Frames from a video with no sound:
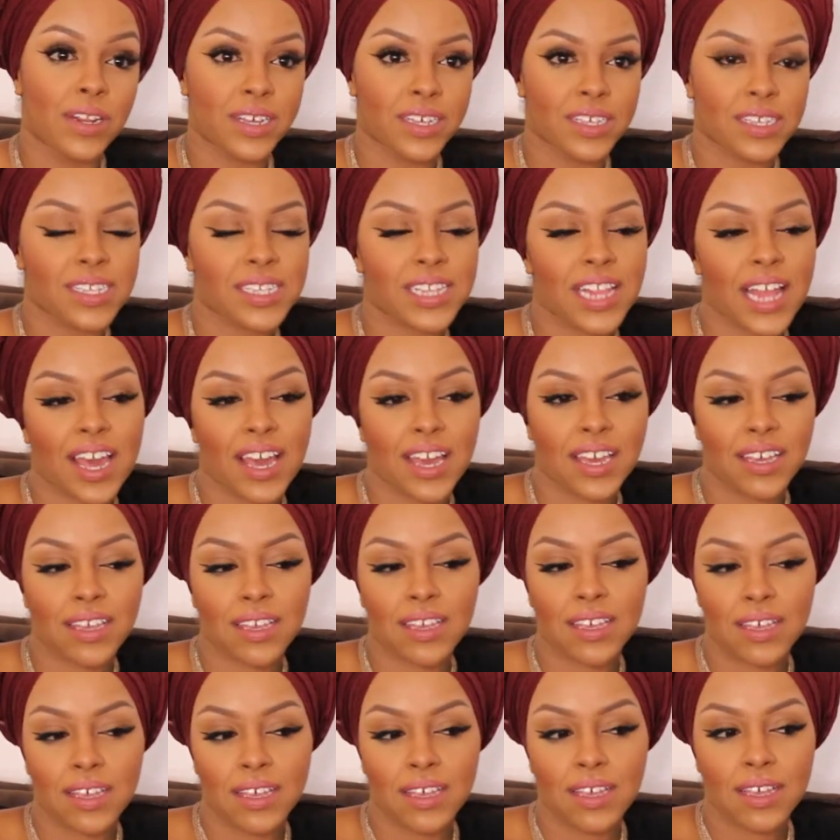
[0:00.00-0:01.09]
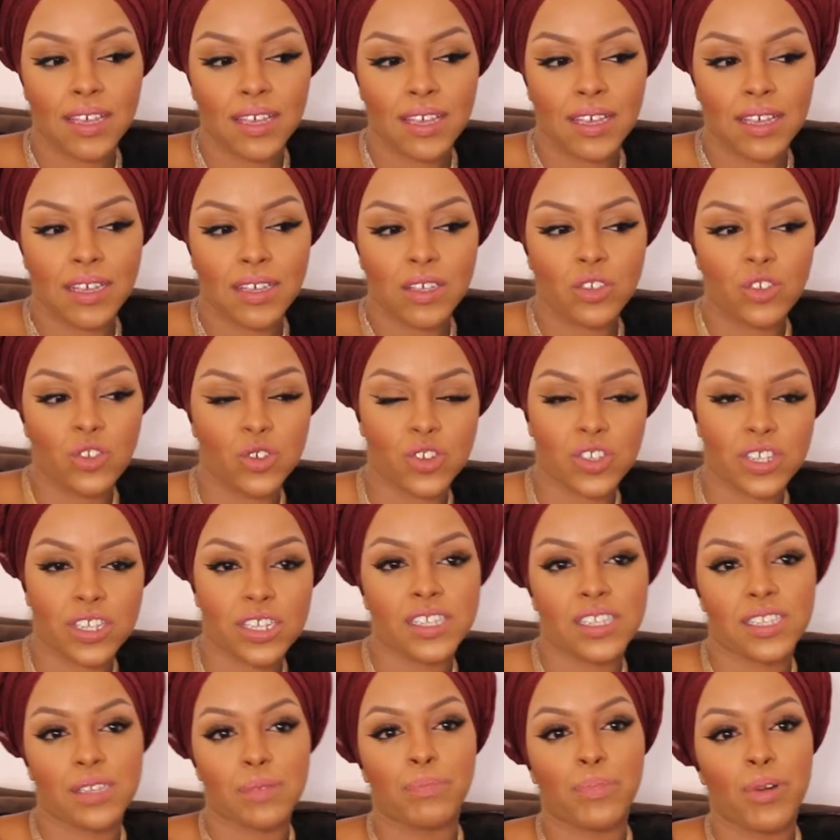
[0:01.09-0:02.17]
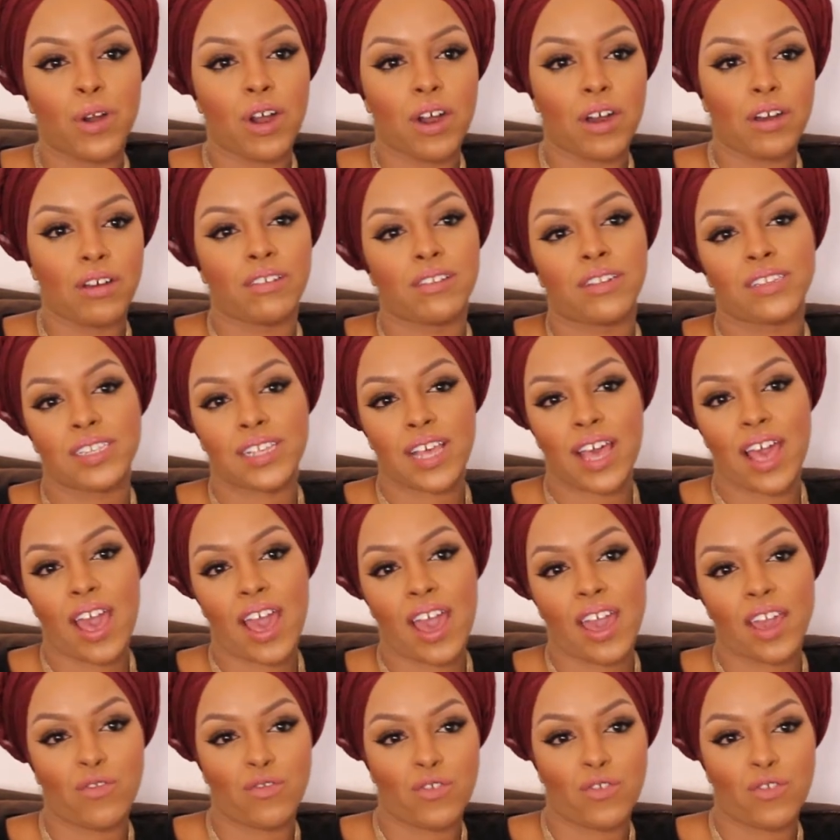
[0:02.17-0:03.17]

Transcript: It's like just as important as hair,